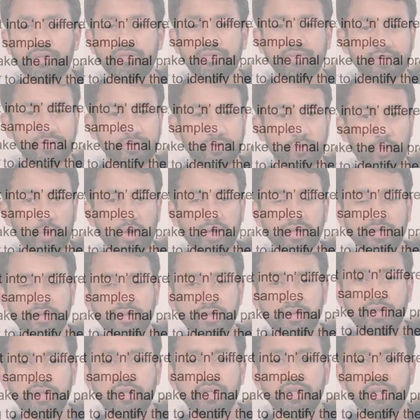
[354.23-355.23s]
with 1,
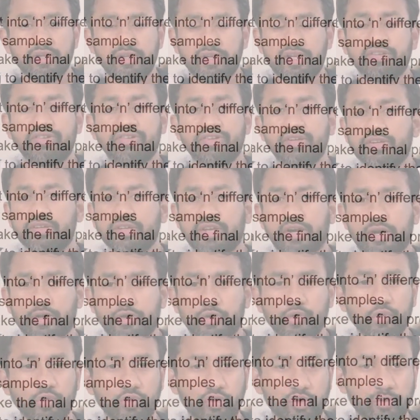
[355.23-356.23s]
let's say there are
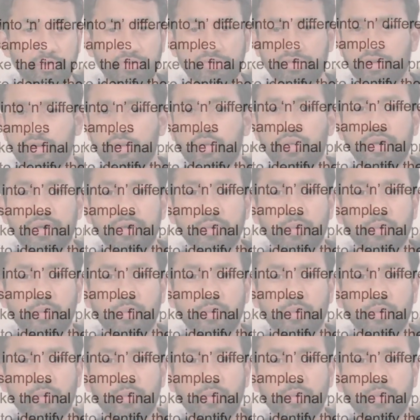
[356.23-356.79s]
two groups, 0 and